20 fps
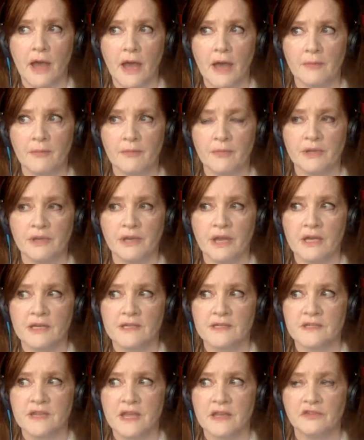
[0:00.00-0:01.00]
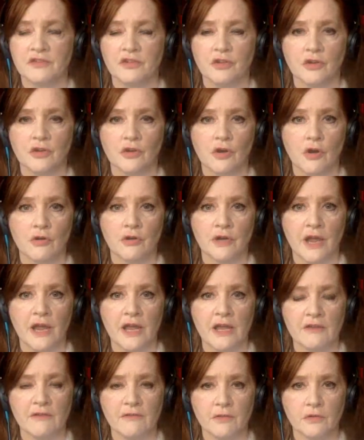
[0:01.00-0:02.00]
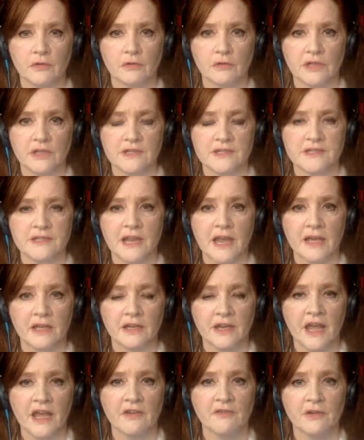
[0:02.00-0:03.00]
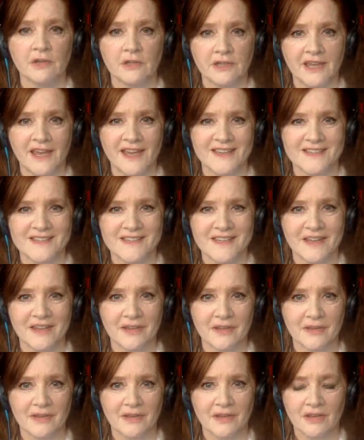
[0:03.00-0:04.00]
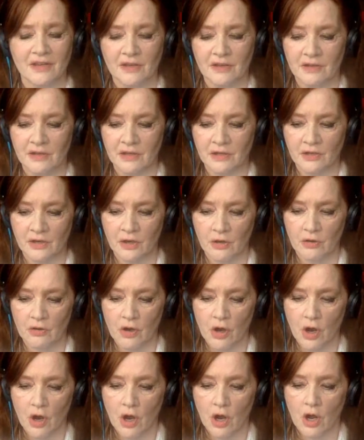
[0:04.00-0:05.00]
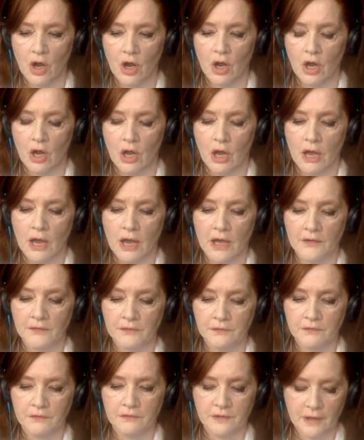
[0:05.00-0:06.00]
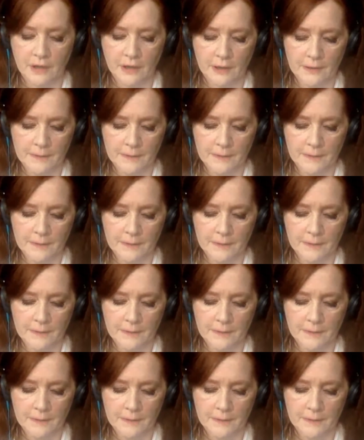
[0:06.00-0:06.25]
happiness and your navel. It's like navel gazing, you know. And